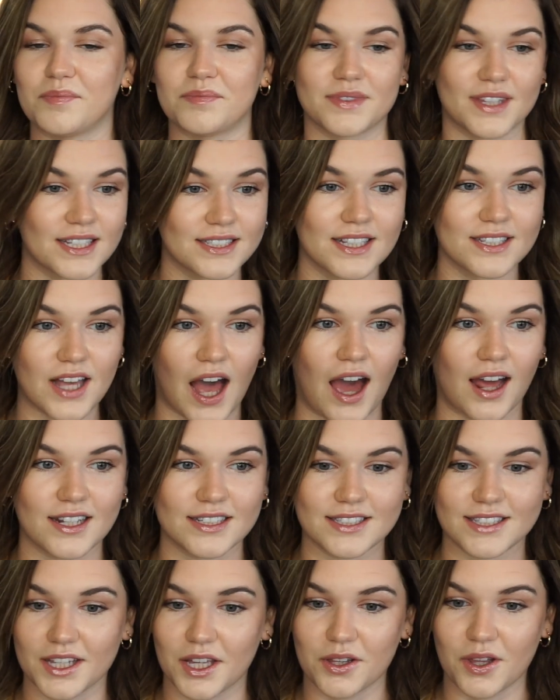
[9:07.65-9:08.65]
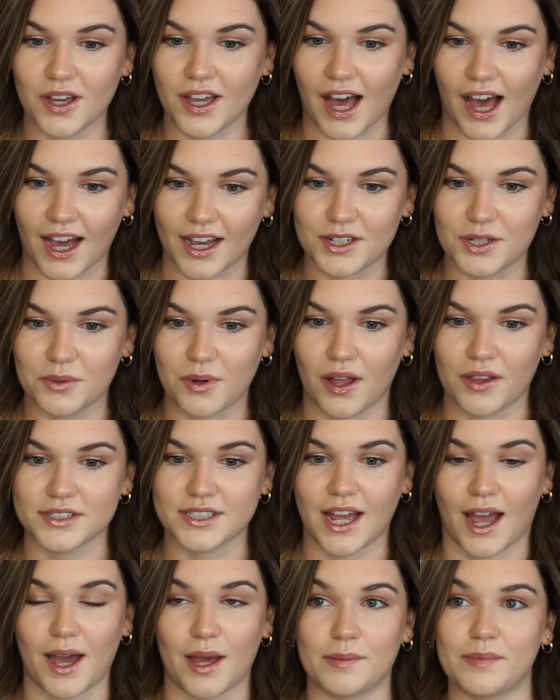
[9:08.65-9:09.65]
This is honestly a look I do all the
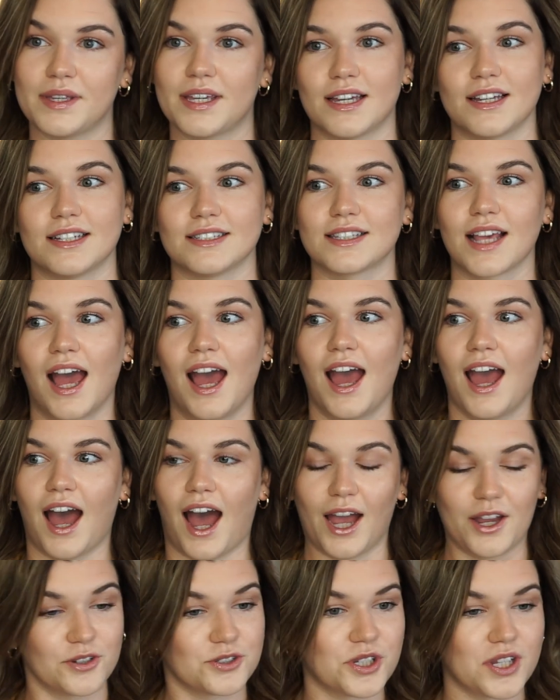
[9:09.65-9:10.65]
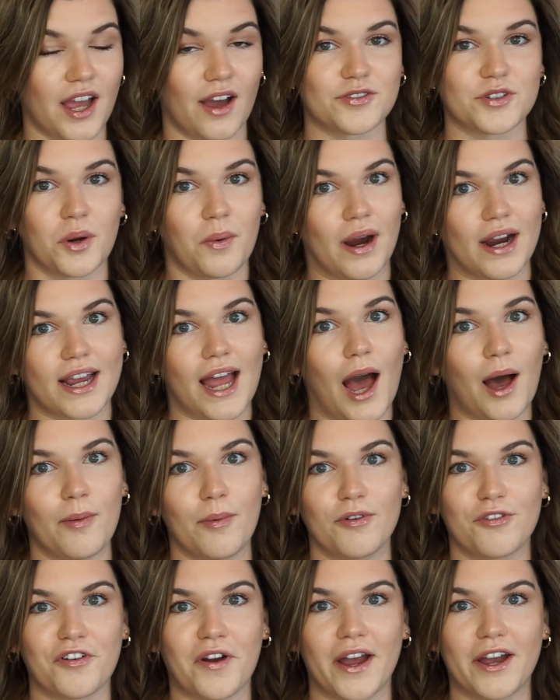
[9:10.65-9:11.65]
time because I usually have to work out
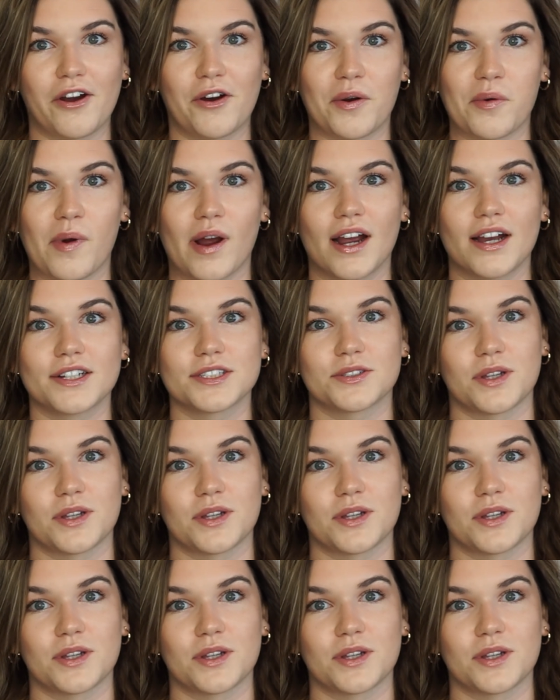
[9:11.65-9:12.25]
before I go to work.